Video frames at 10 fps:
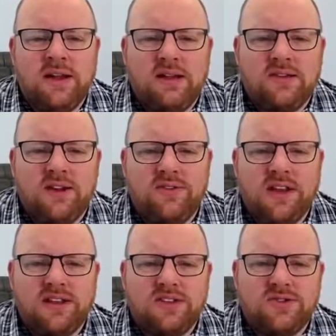Don't
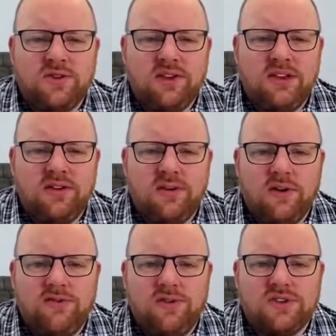forget to join the
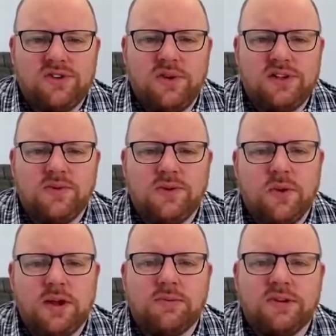official Intuit
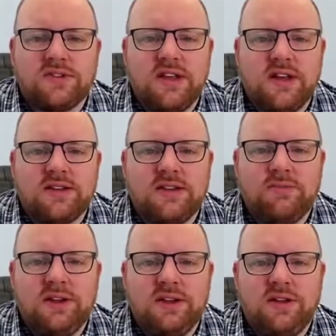QuickBooks
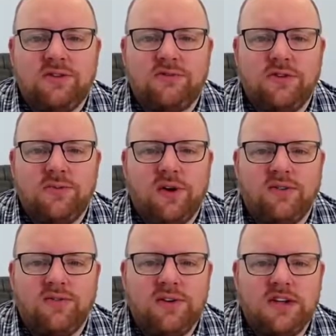SMB group
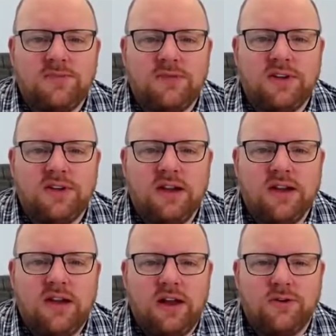on Facebook
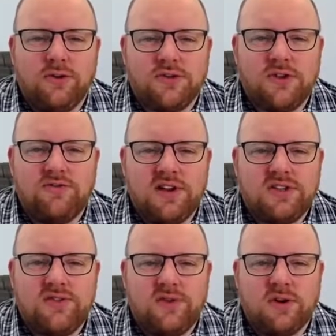and also
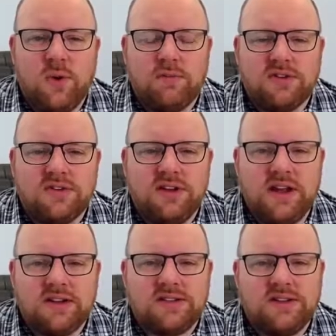register for QuickBooks
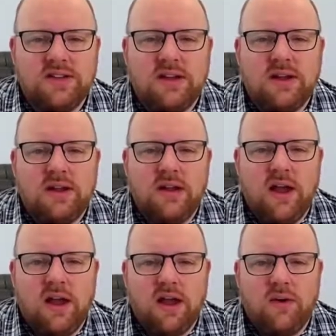Connect.
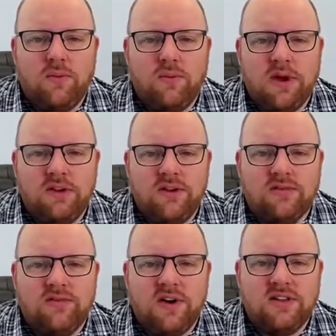And you
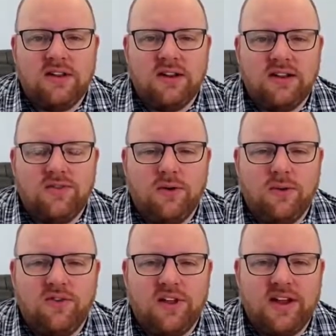can find the link for all
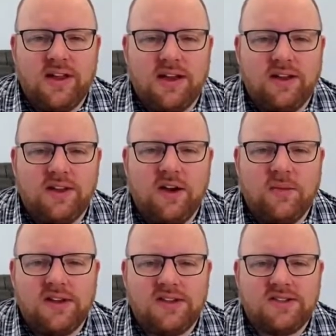of that in the
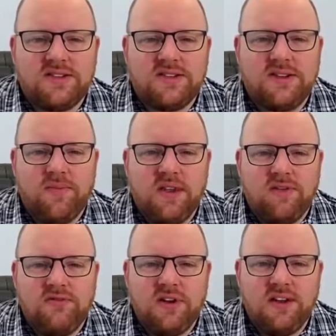comments.
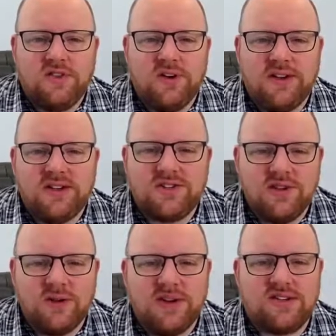Really enjoyed answering
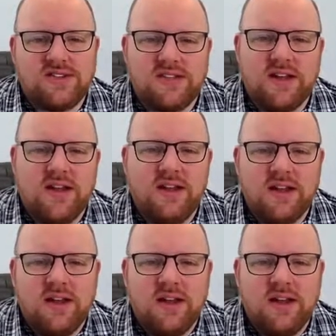your questions today.